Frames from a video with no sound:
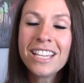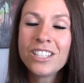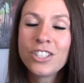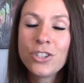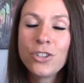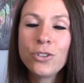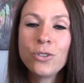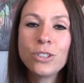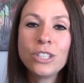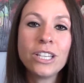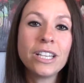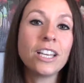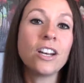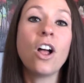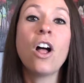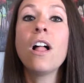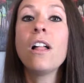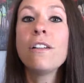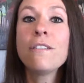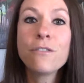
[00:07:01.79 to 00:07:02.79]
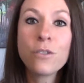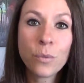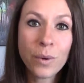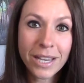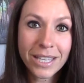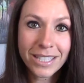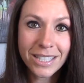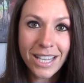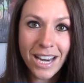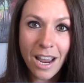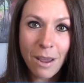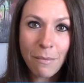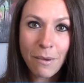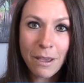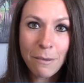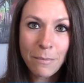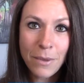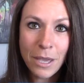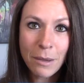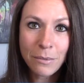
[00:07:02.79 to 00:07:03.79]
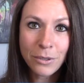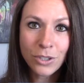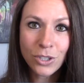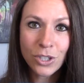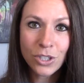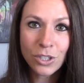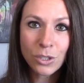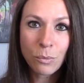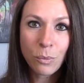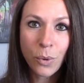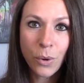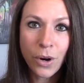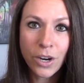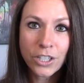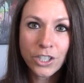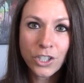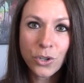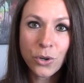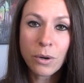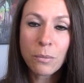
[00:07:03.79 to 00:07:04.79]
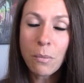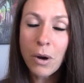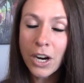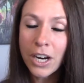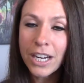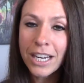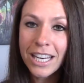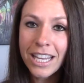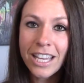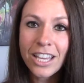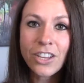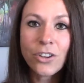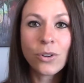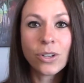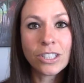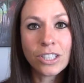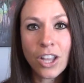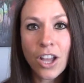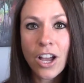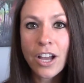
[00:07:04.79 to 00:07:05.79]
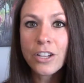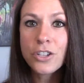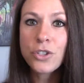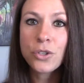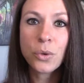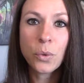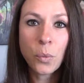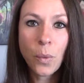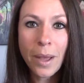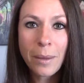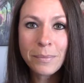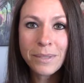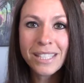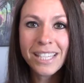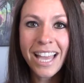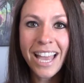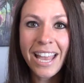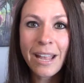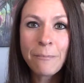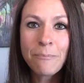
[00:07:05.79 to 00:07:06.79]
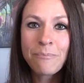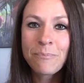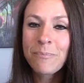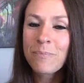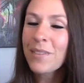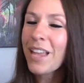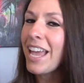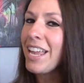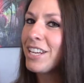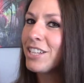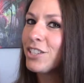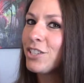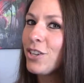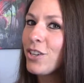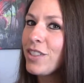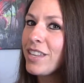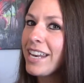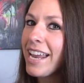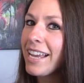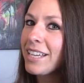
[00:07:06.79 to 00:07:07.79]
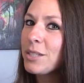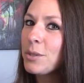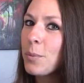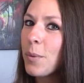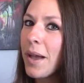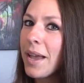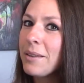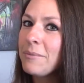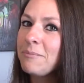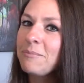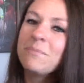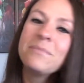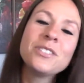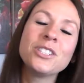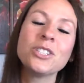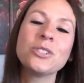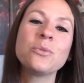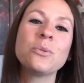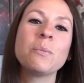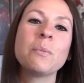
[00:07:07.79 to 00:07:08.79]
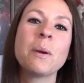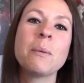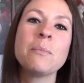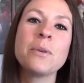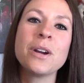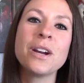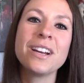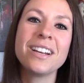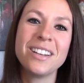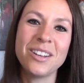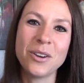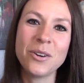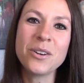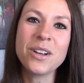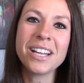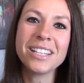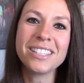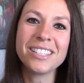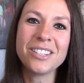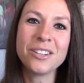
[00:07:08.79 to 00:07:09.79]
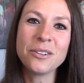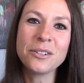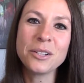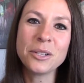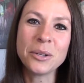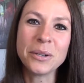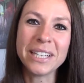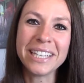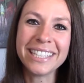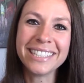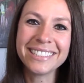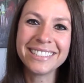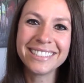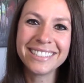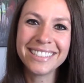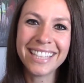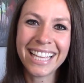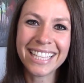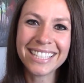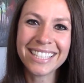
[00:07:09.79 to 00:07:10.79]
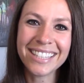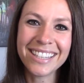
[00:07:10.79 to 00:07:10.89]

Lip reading: to look at all of the ways that I might be able to support your marketing, your launch, your website. And until the next one, just remember, no guts, no glory. Thanks a